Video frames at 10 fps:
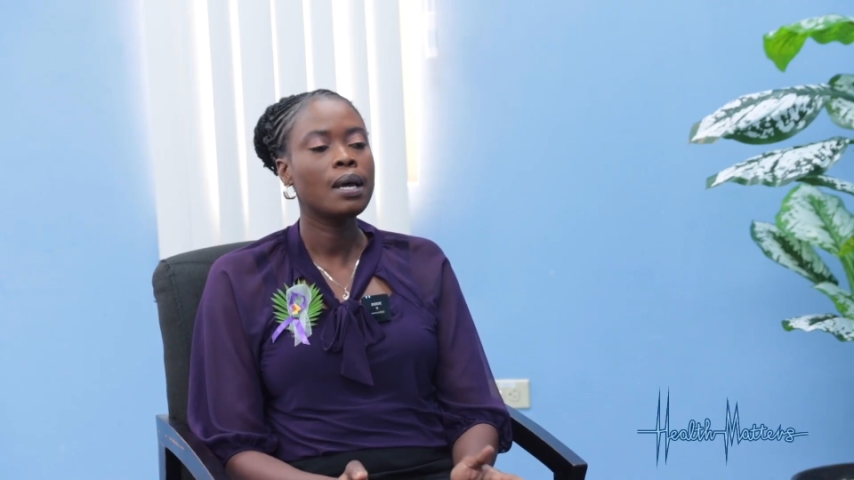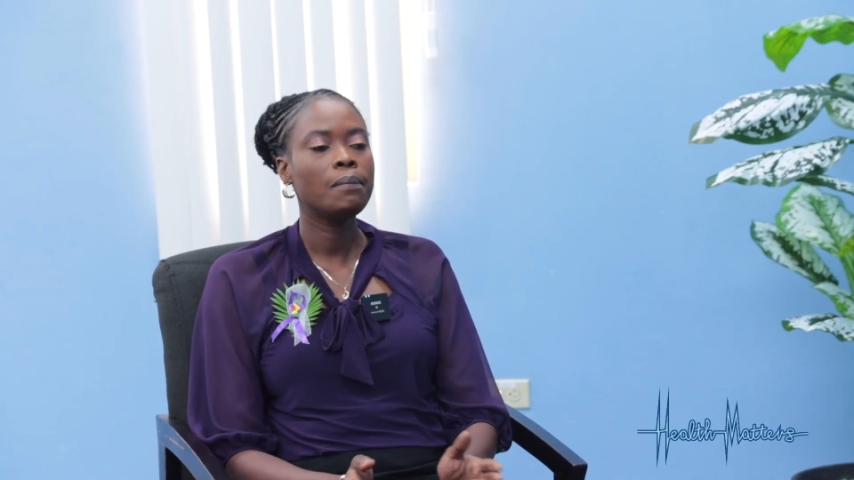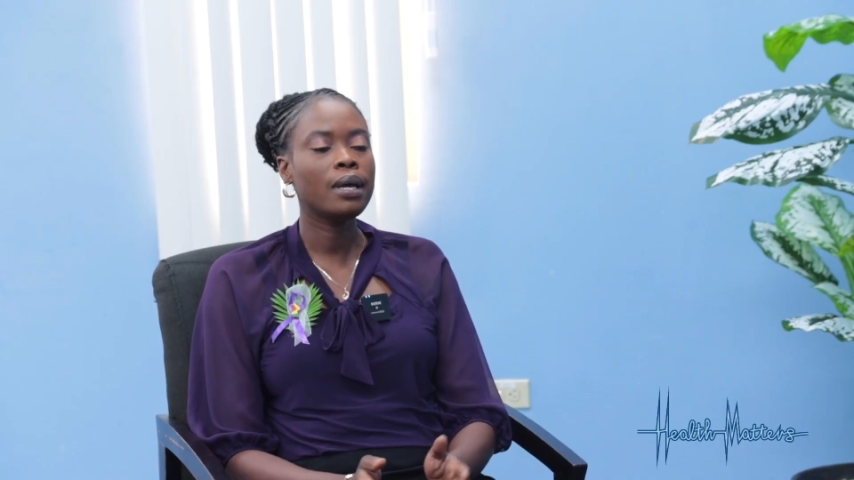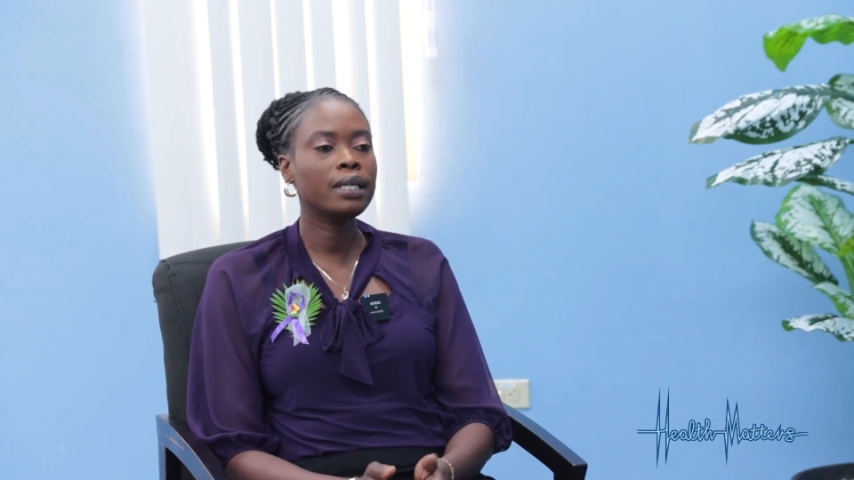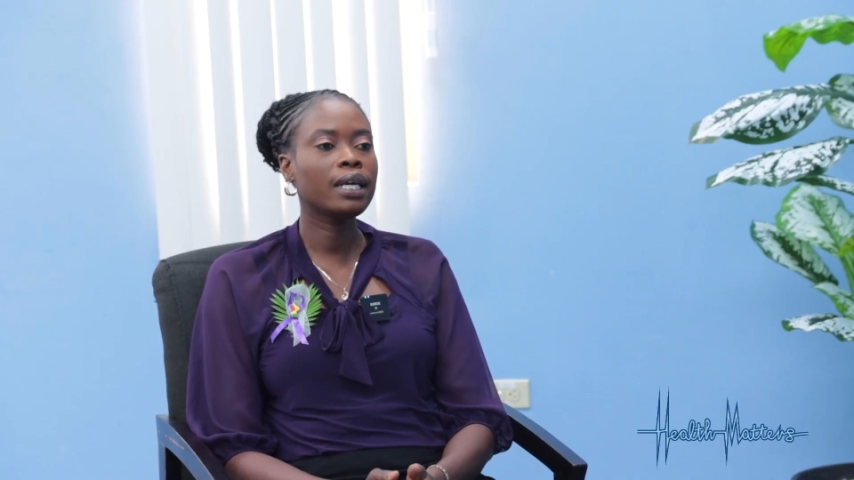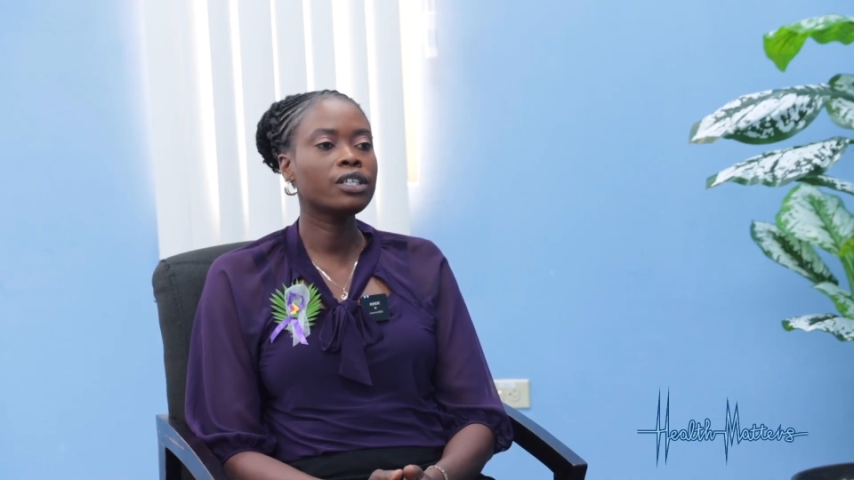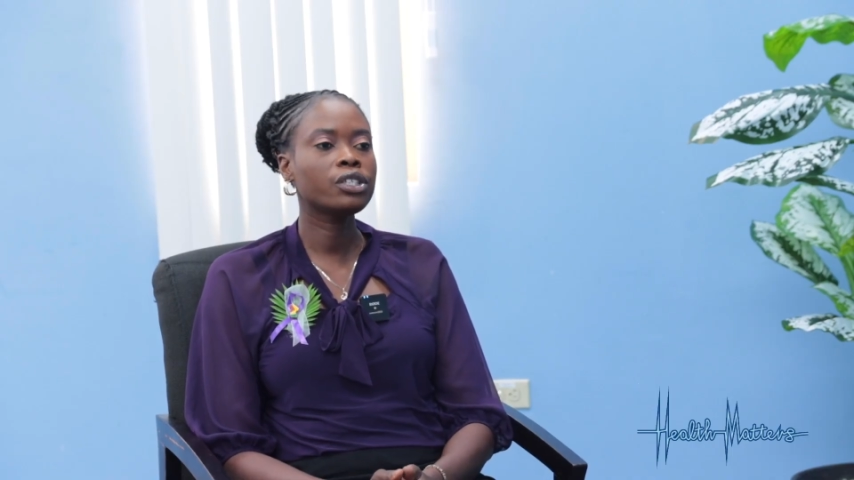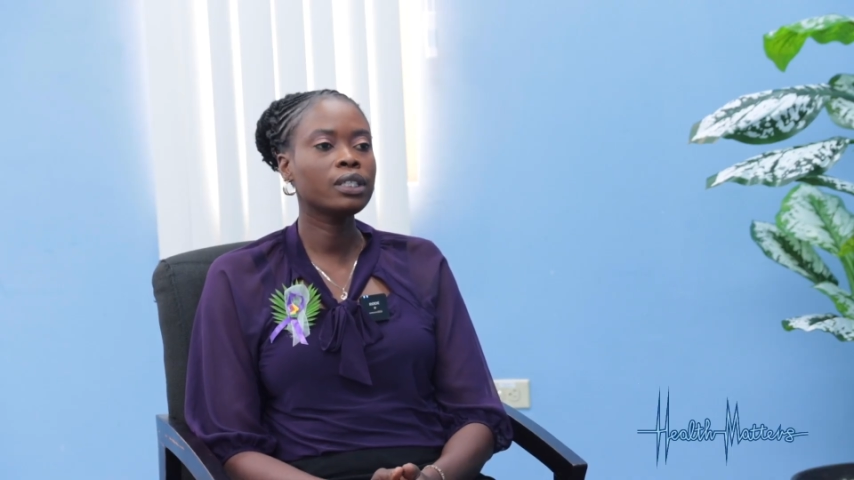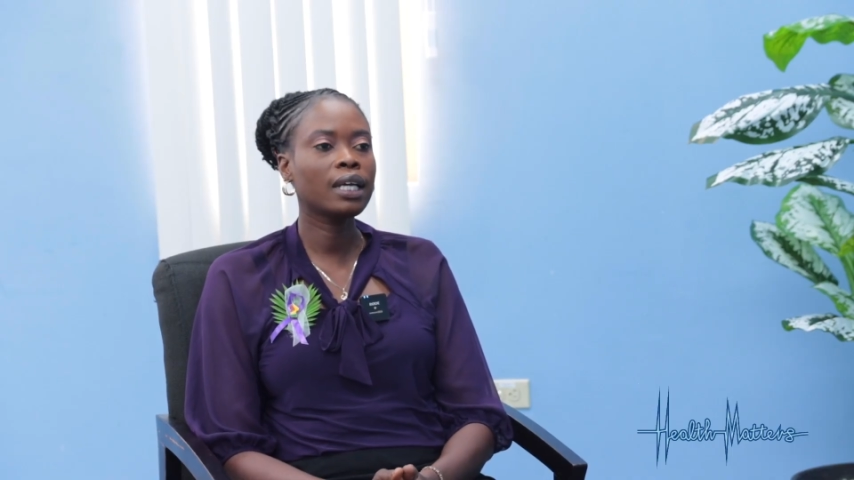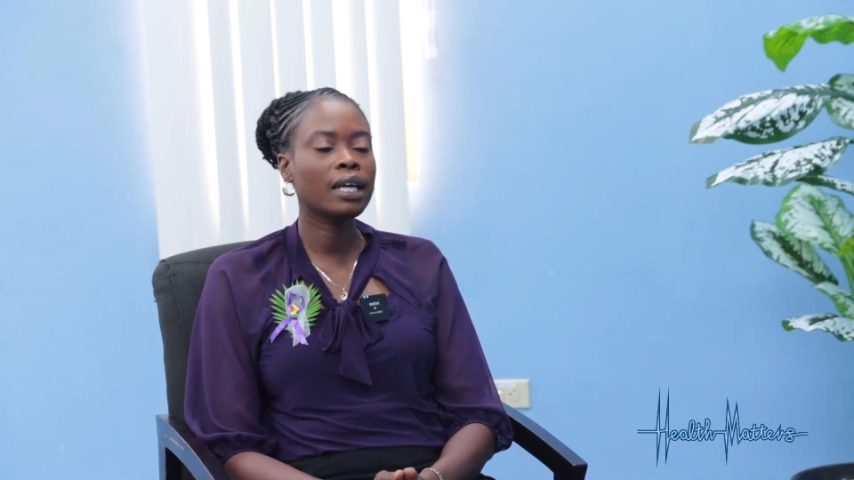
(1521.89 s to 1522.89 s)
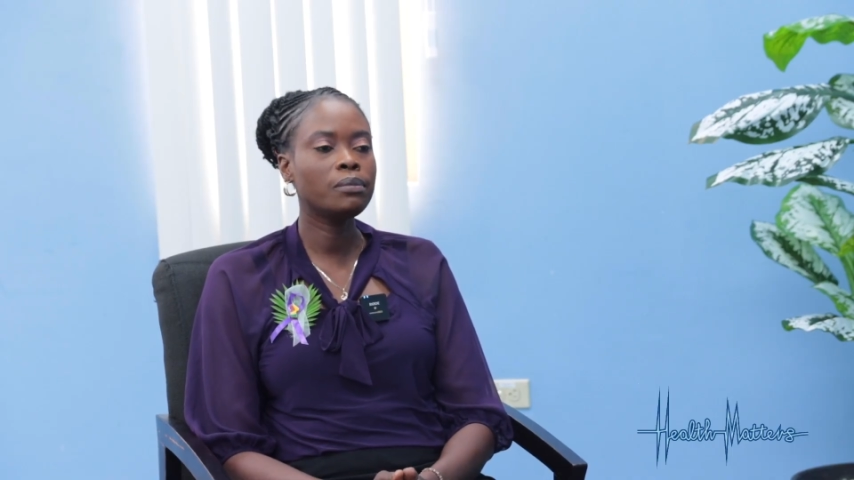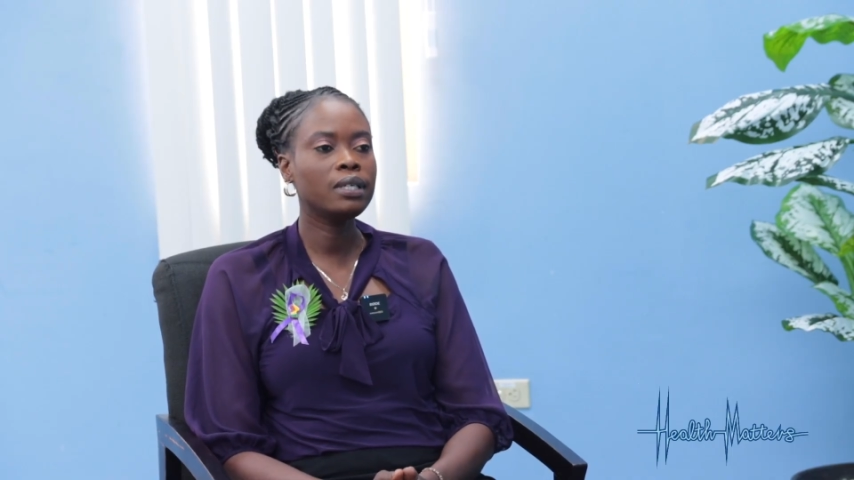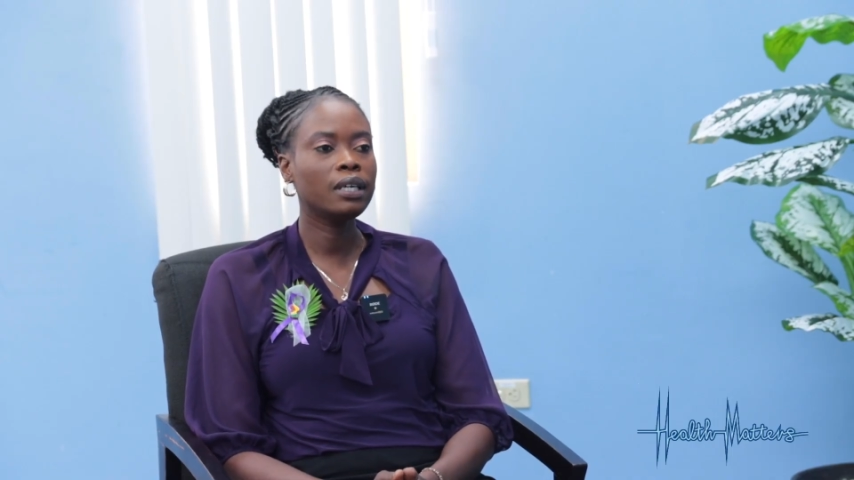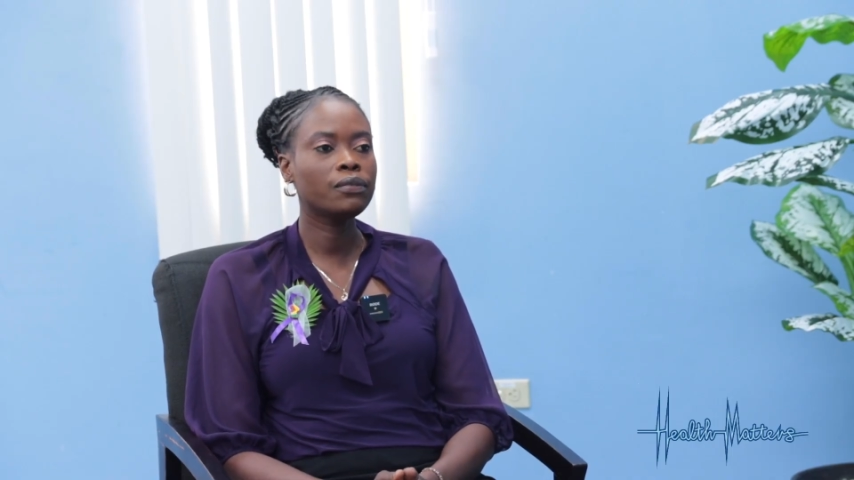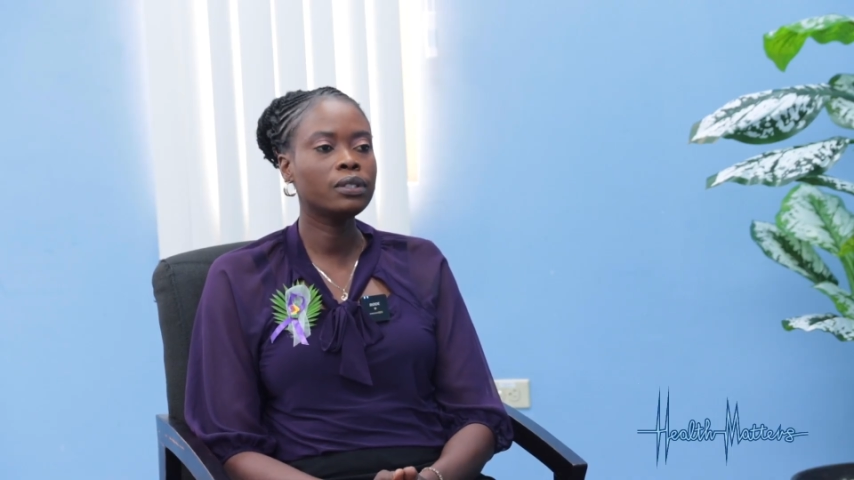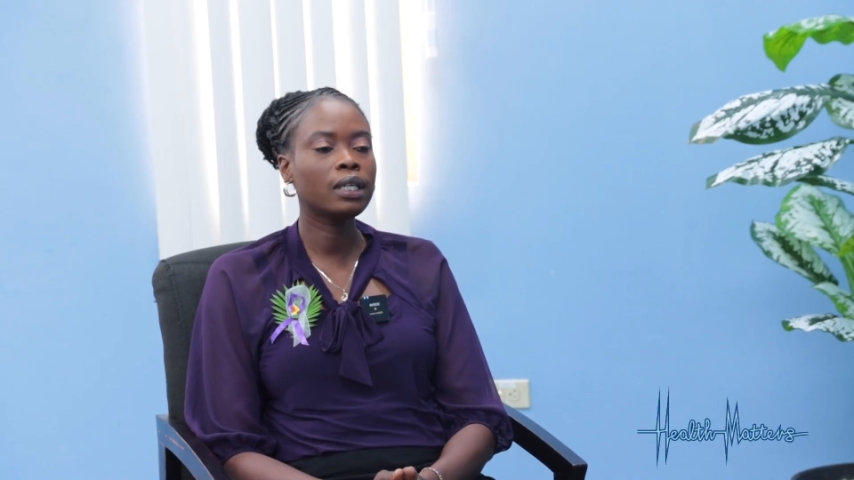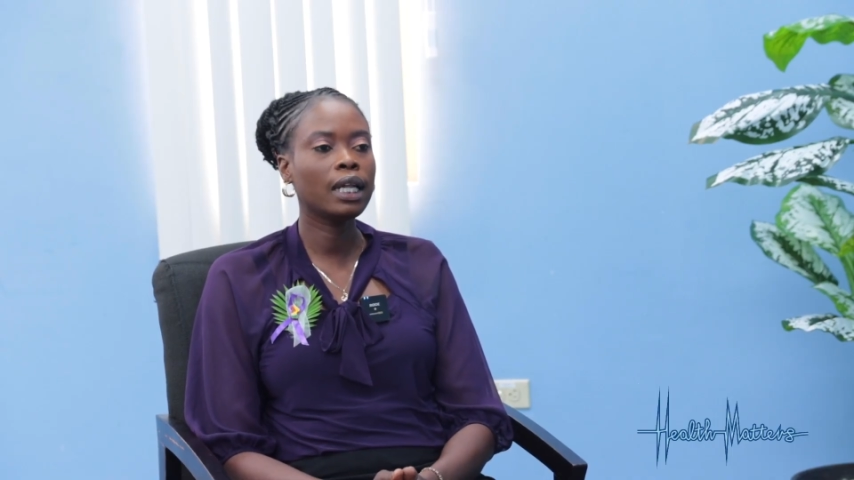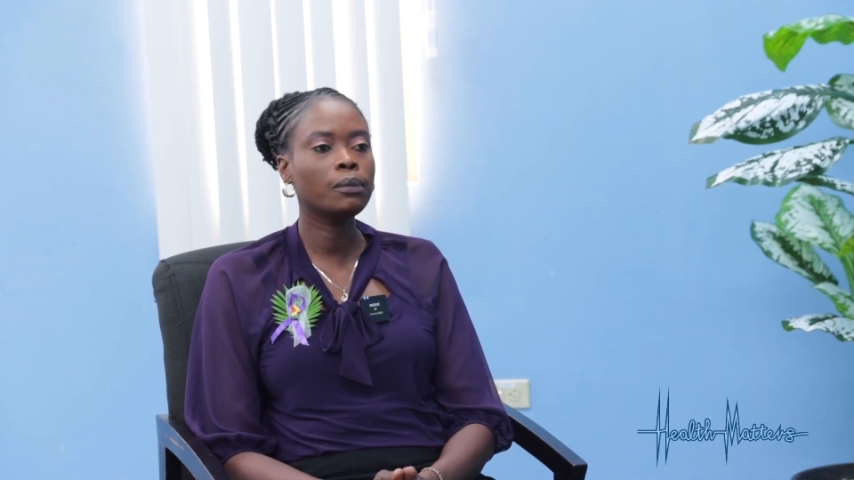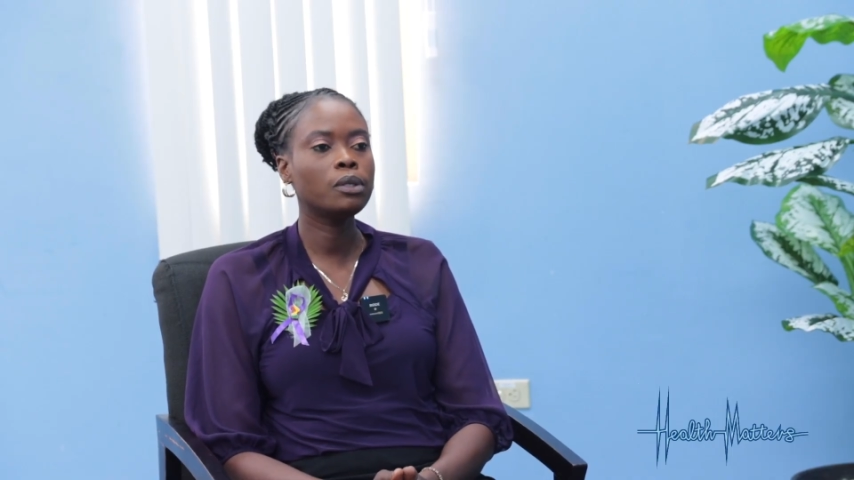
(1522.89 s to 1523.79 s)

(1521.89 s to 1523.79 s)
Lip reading: medication can be given to help